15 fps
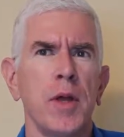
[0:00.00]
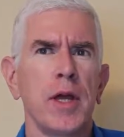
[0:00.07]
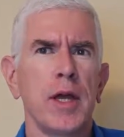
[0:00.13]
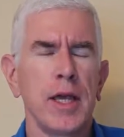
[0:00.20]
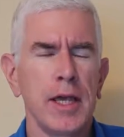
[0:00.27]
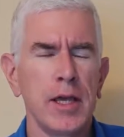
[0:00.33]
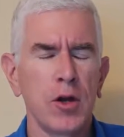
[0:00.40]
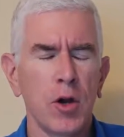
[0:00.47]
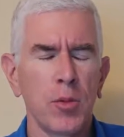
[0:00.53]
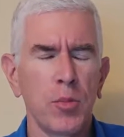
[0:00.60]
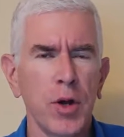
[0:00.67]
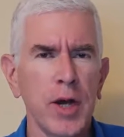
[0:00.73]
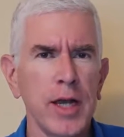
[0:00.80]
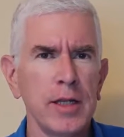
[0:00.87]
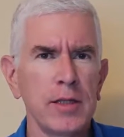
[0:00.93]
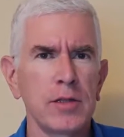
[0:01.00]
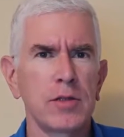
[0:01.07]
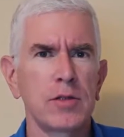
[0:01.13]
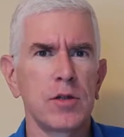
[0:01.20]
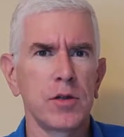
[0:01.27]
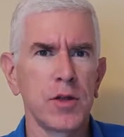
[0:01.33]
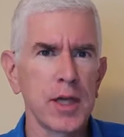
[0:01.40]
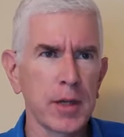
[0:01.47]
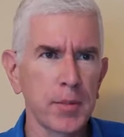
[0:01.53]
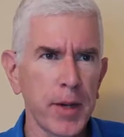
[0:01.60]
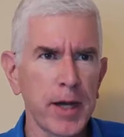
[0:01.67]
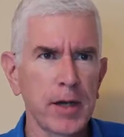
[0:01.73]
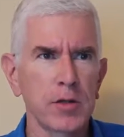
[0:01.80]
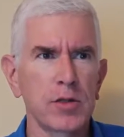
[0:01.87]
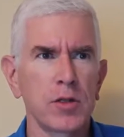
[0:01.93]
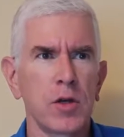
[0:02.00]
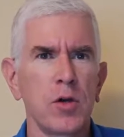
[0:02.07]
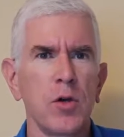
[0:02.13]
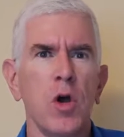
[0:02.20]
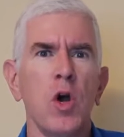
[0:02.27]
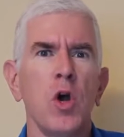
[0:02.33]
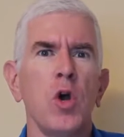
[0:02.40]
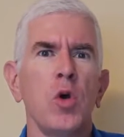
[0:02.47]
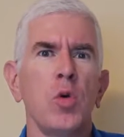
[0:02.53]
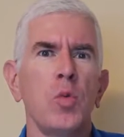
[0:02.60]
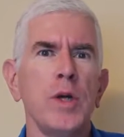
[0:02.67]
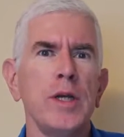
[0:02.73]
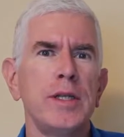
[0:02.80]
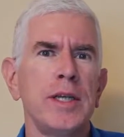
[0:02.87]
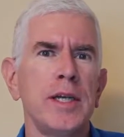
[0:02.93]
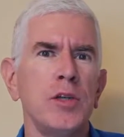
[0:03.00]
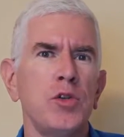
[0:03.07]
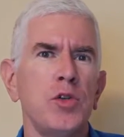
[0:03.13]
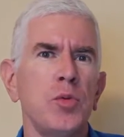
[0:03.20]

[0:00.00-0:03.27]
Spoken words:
in our brains to think about. So we tend to